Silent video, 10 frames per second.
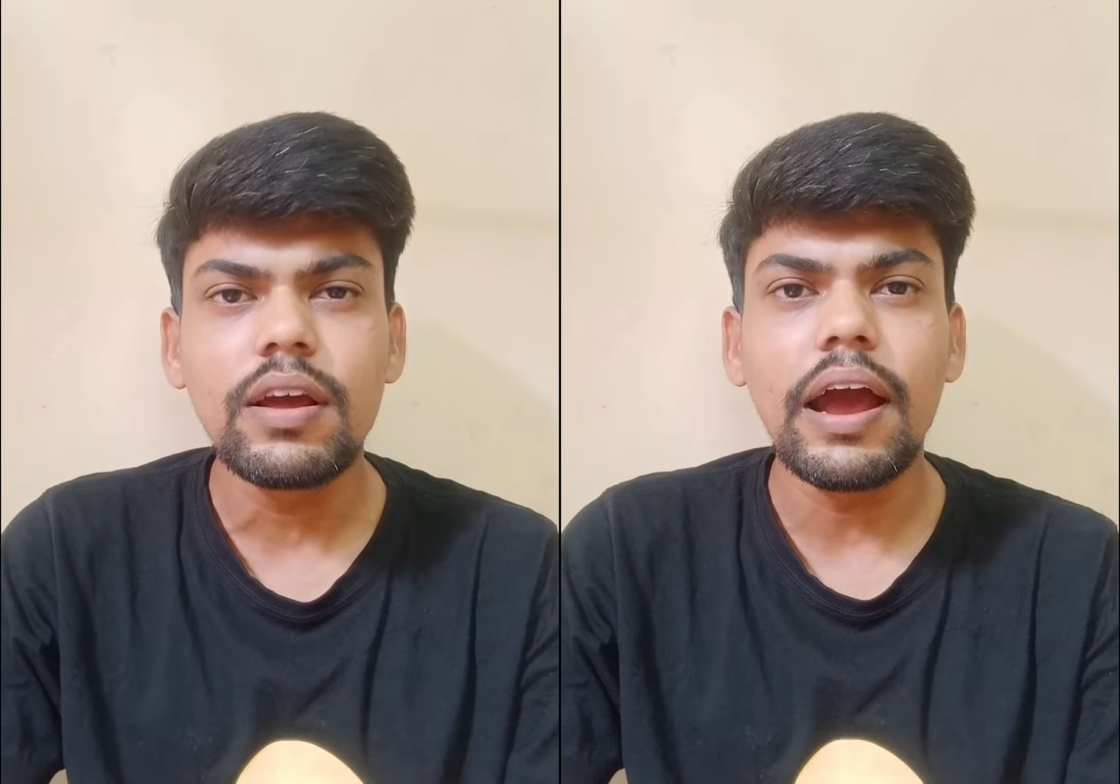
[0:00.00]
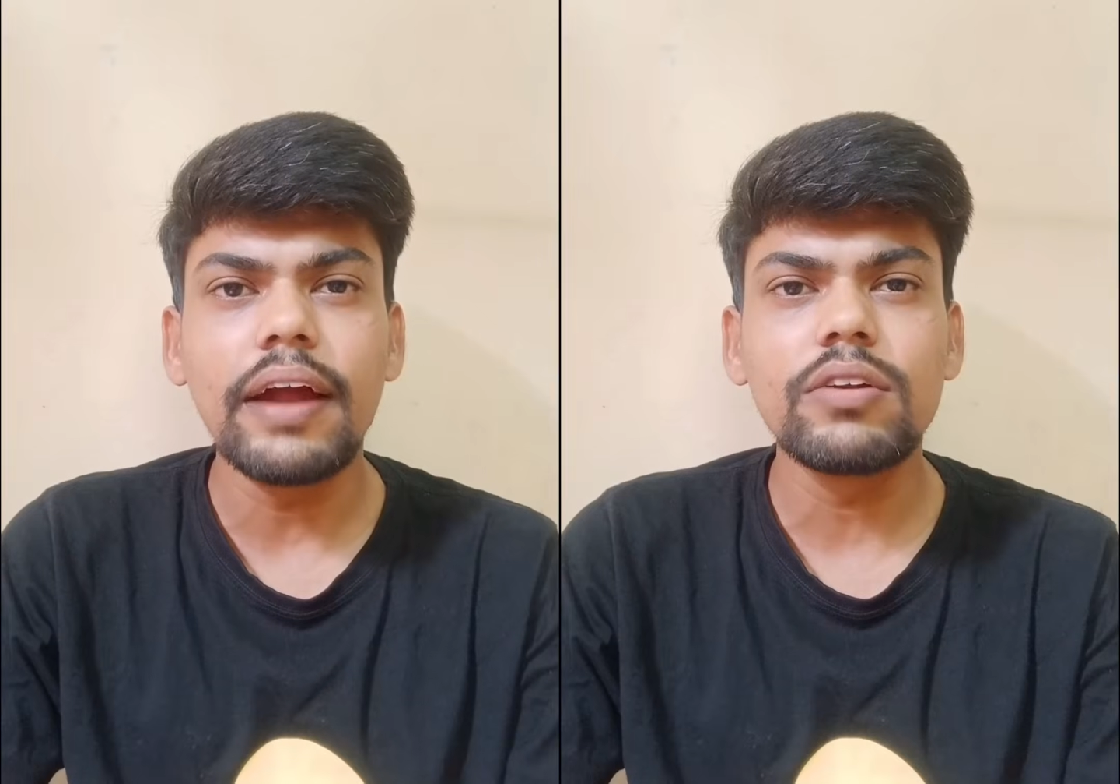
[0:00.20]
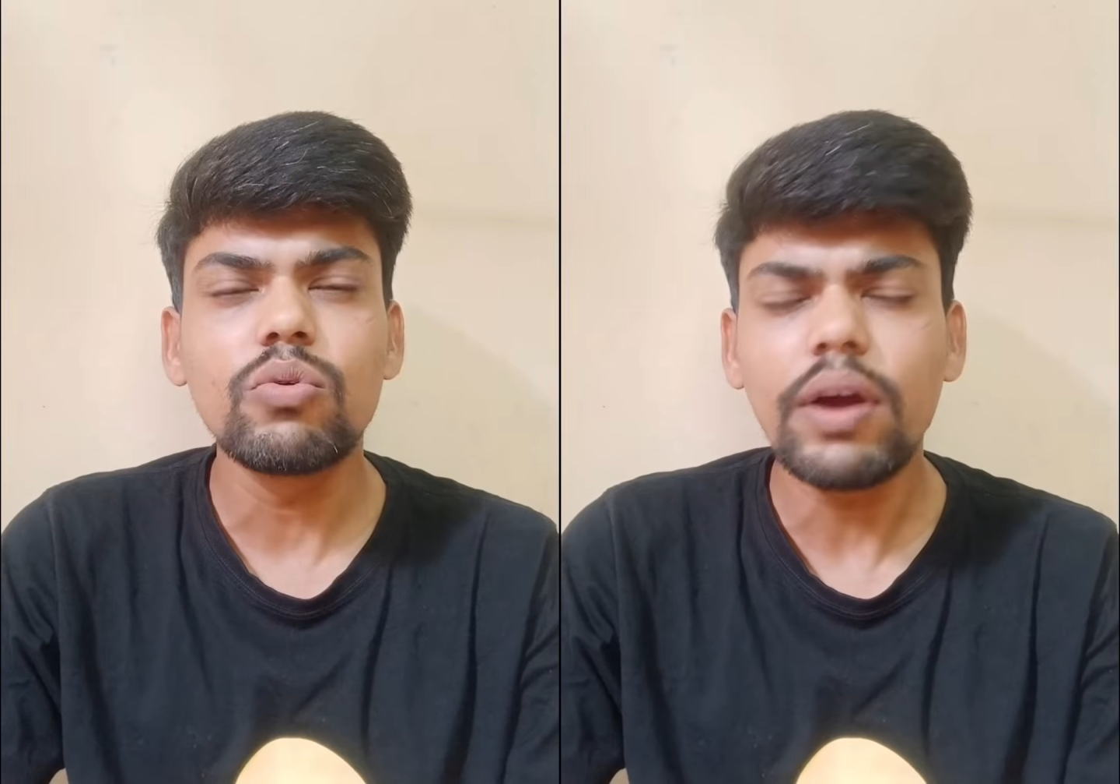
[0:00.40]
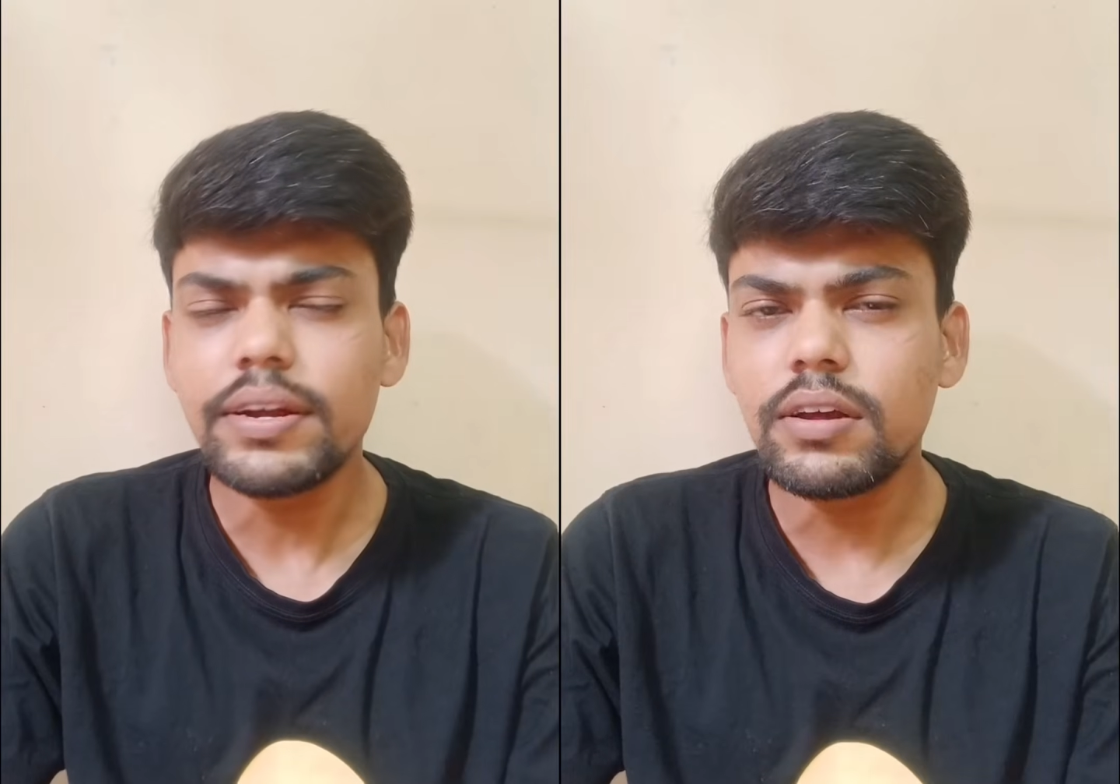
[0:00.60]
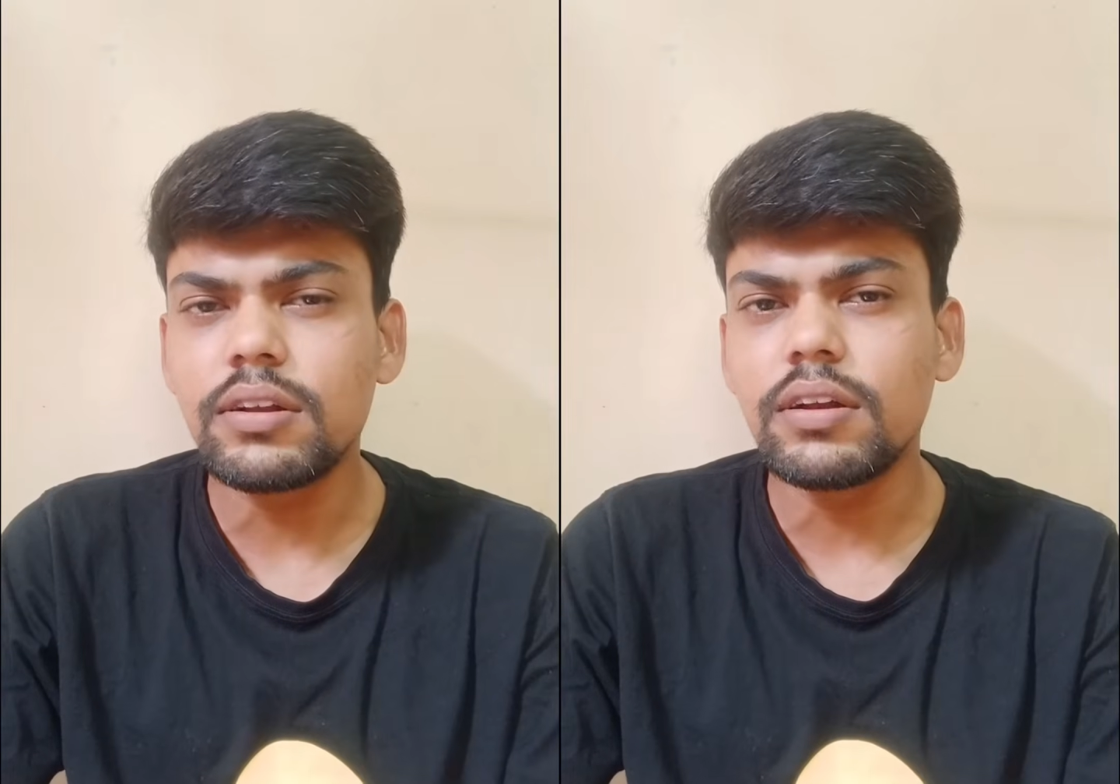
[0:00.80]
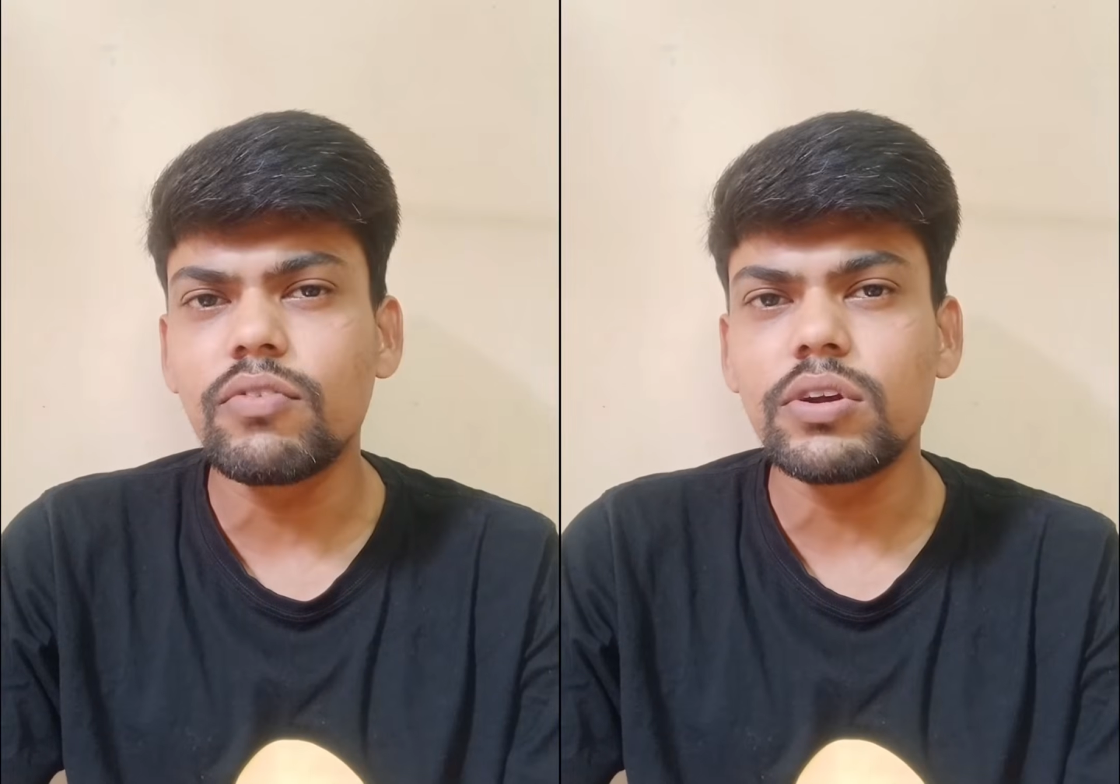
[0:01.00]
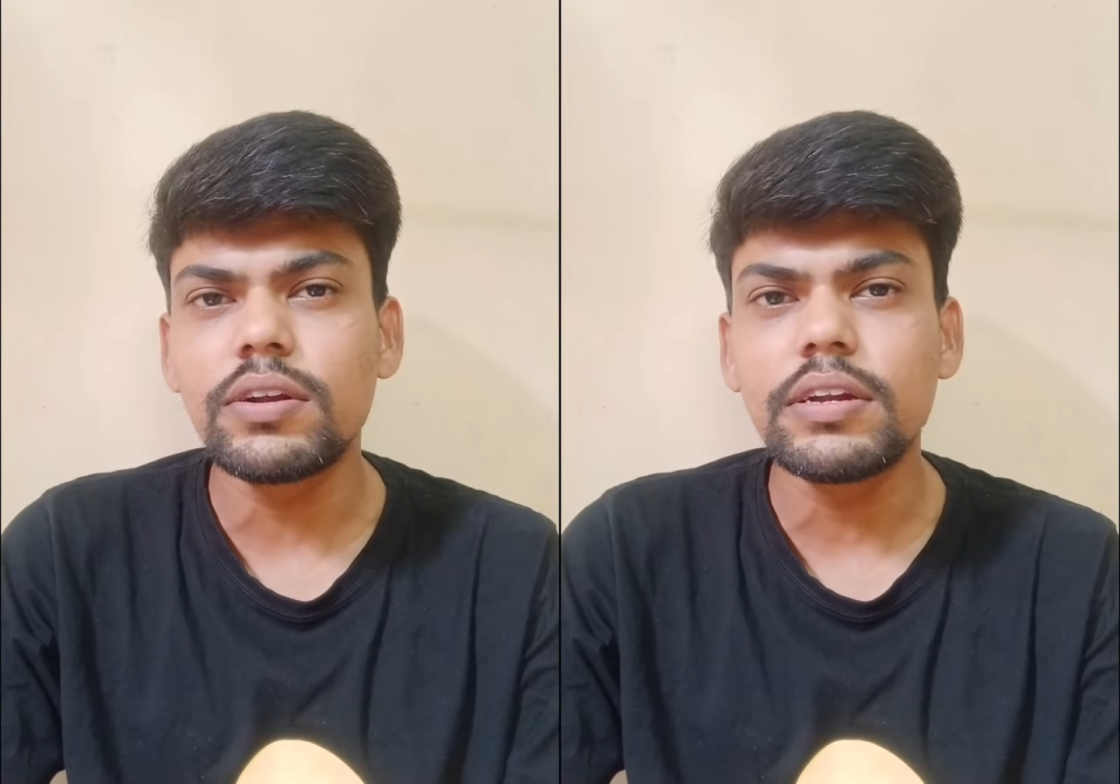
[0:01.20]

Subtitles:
and no idea that what an